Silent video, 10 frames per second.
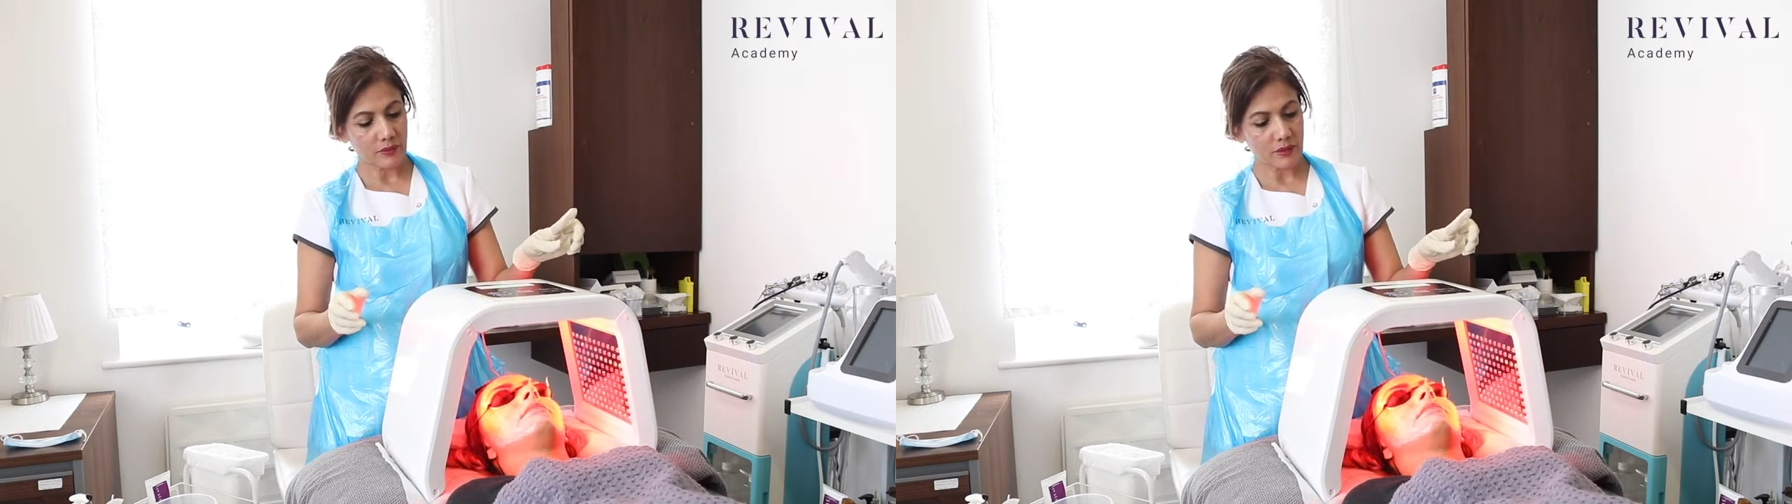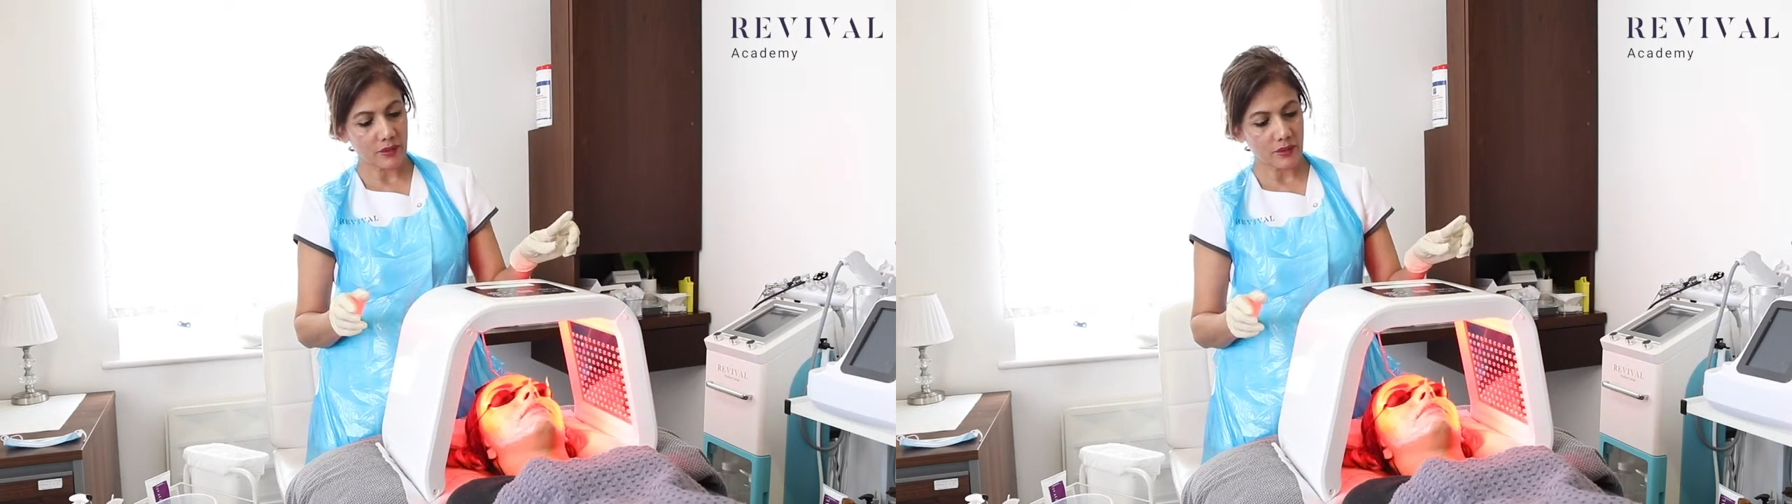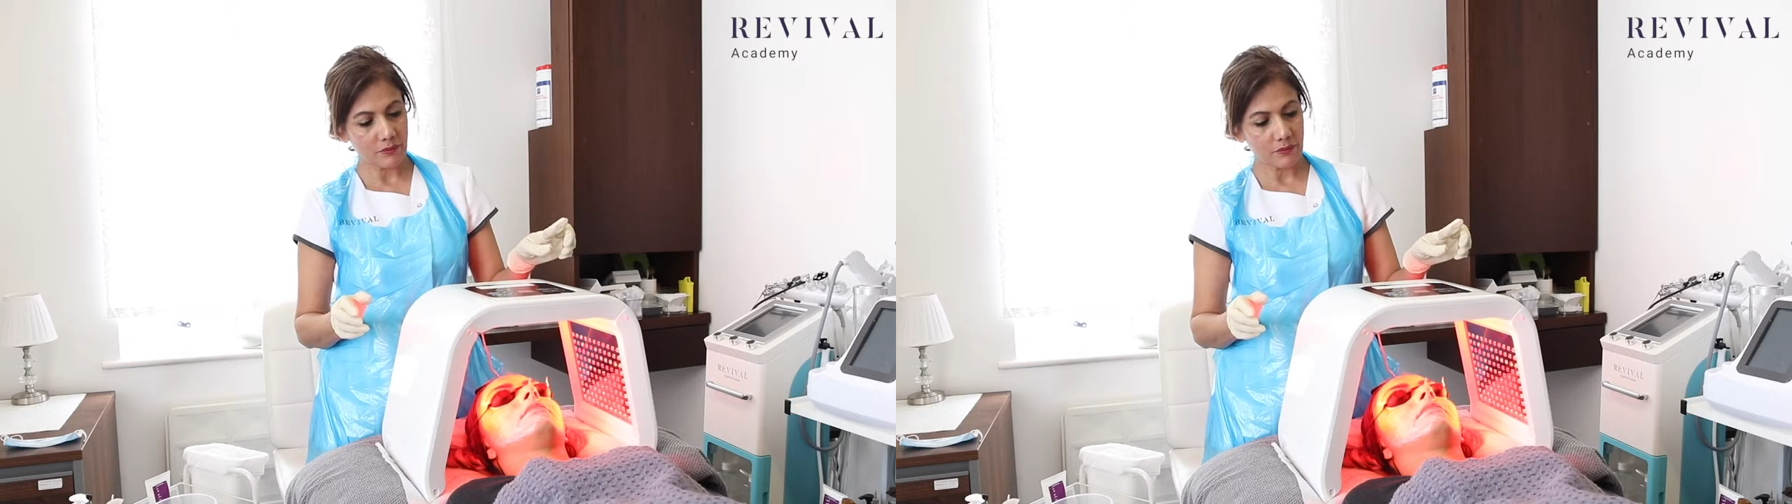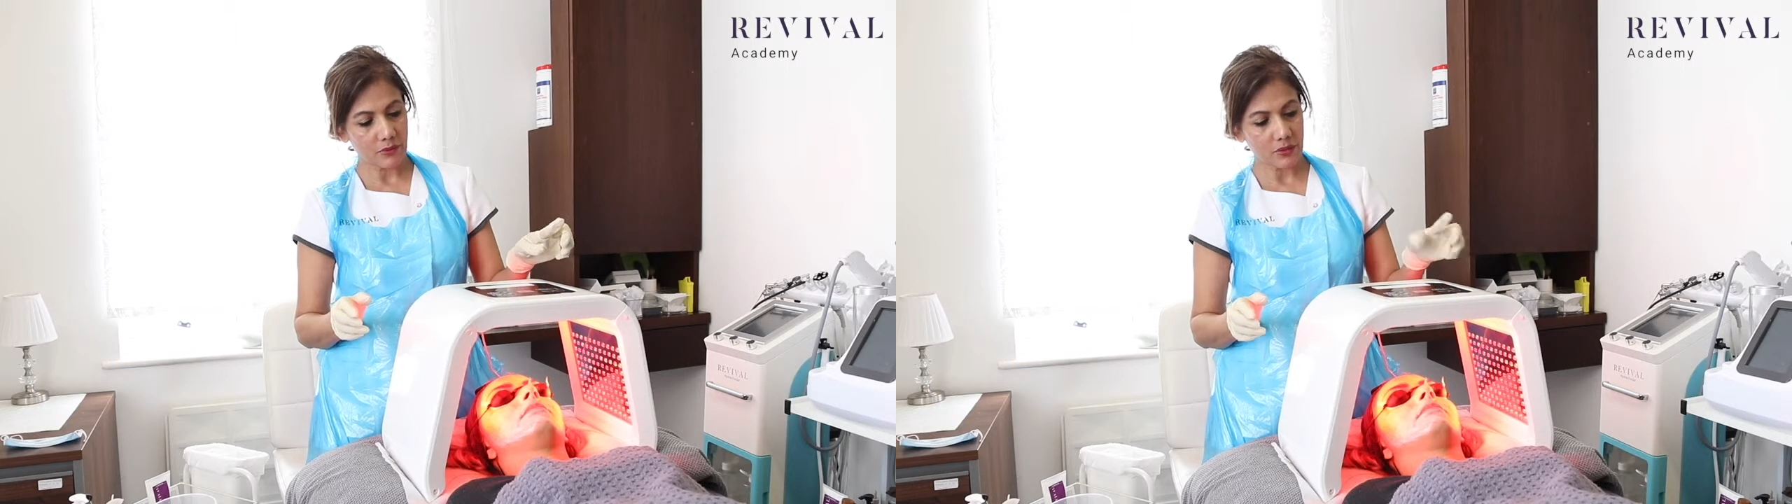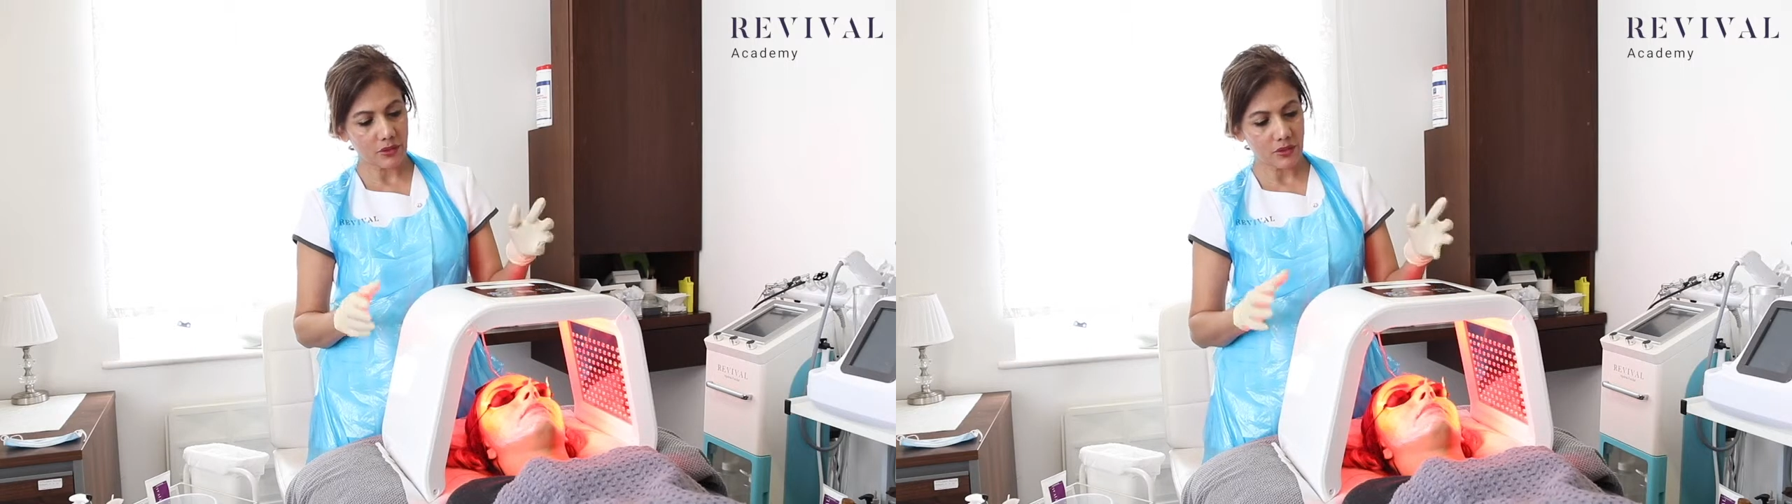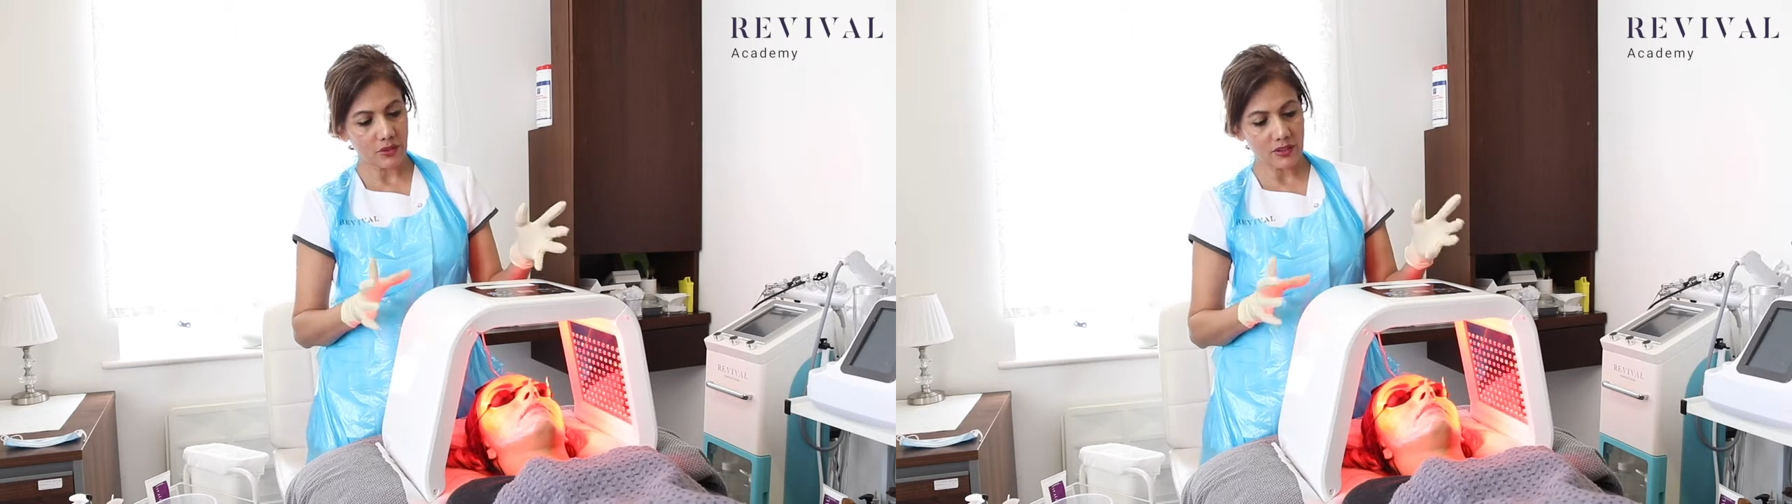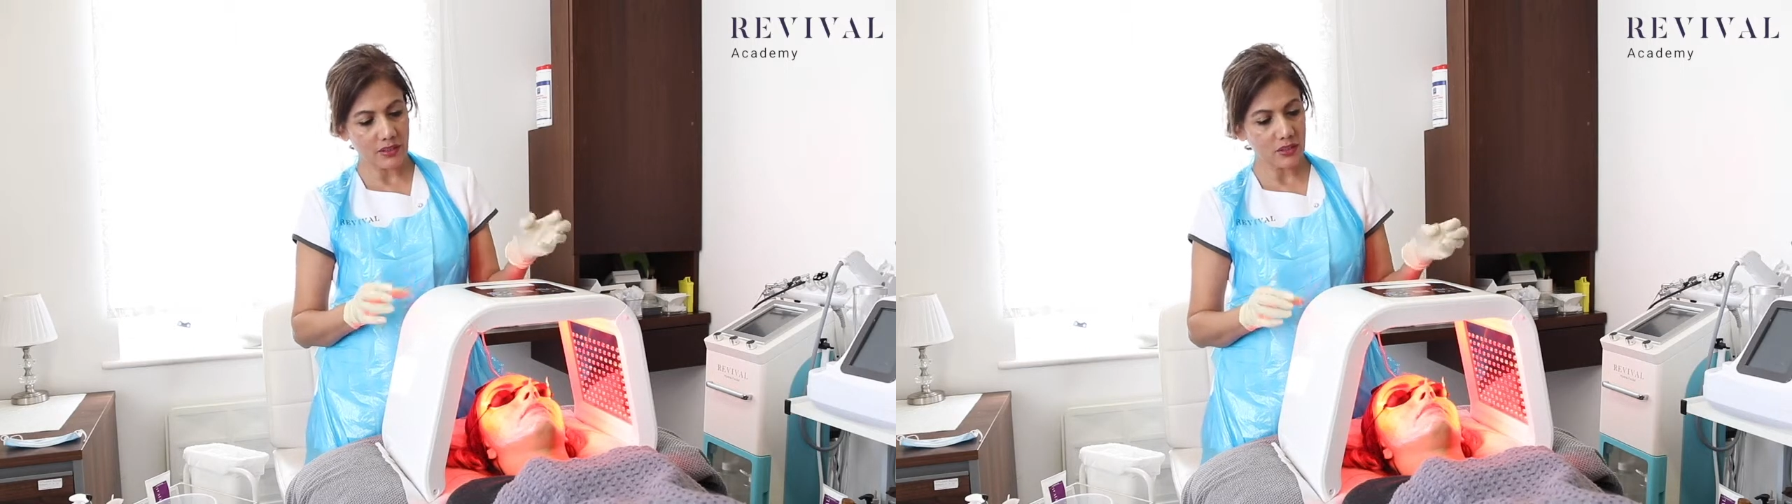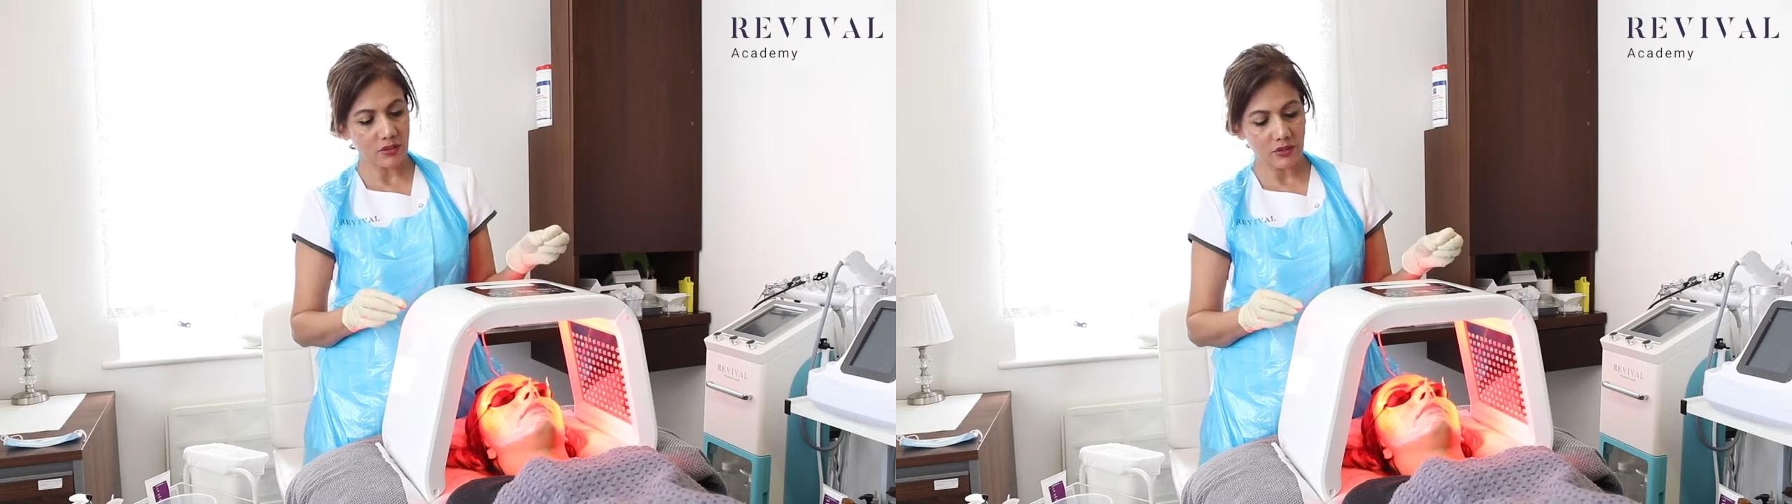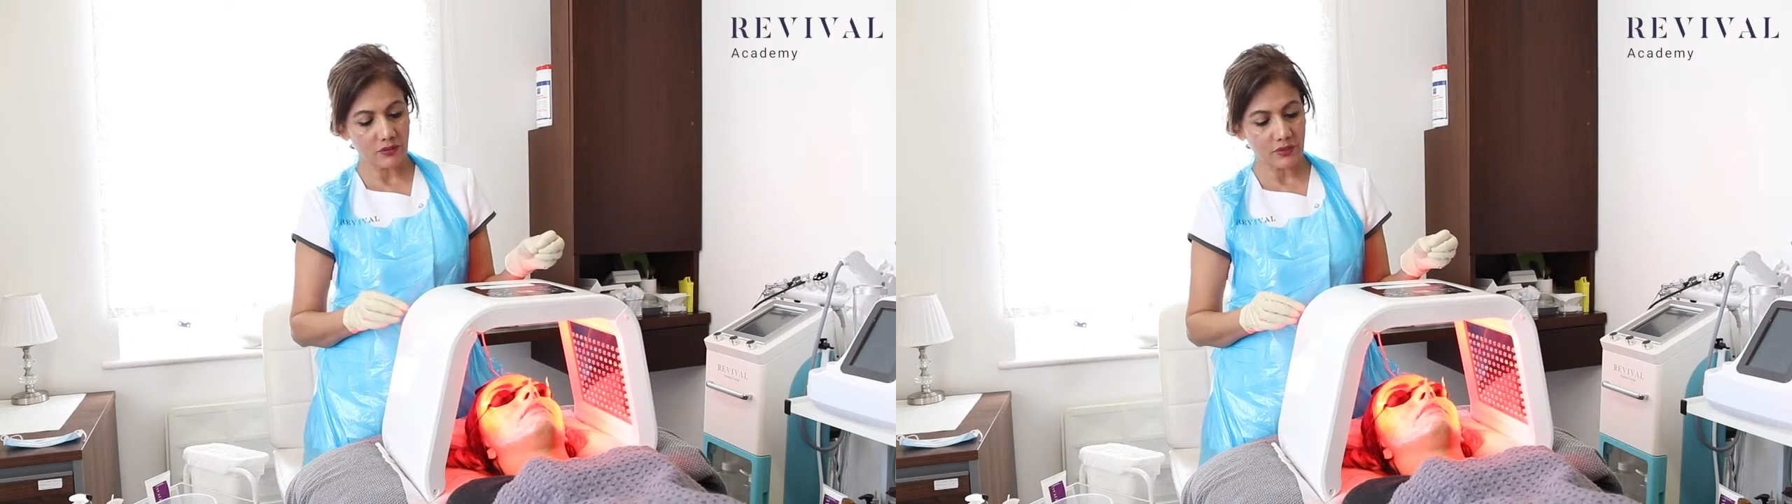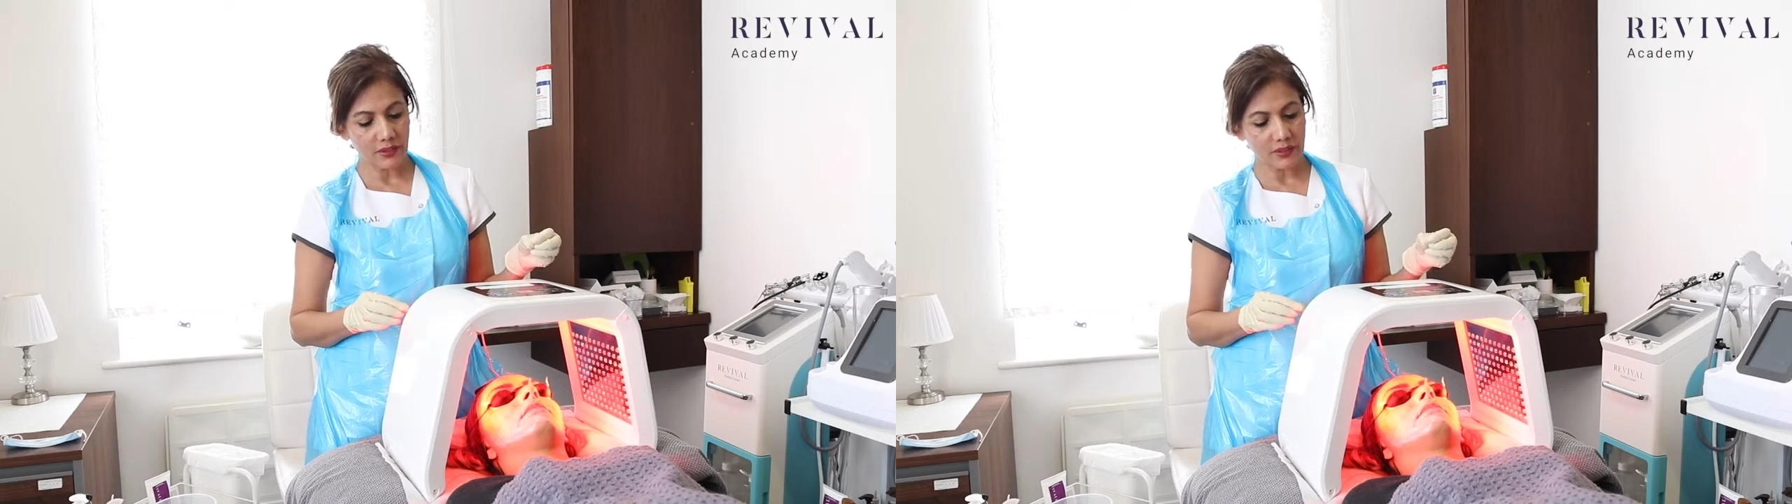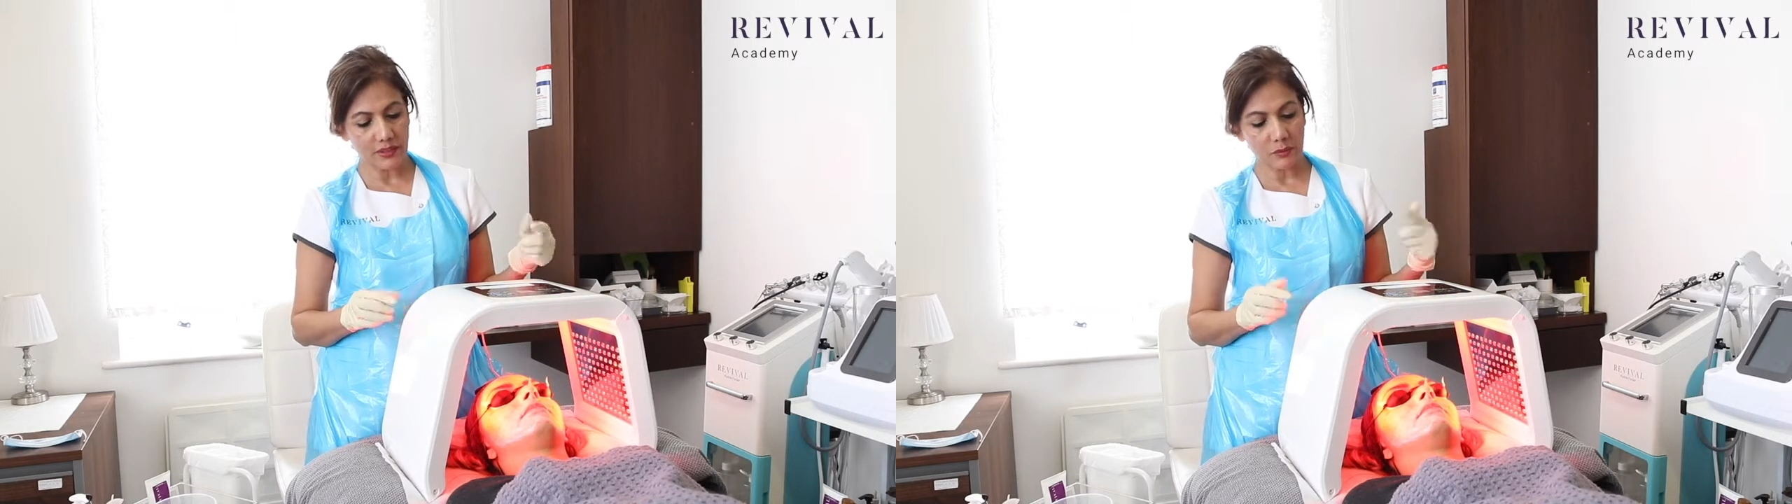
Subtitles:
Yeah, you can set it on different colors,